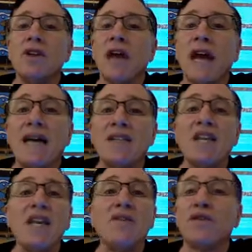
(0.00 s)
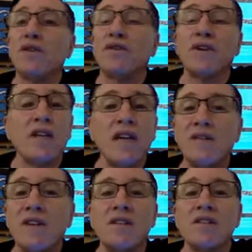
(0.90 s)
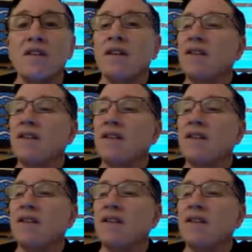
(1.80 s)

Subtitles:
asking for forgiveness.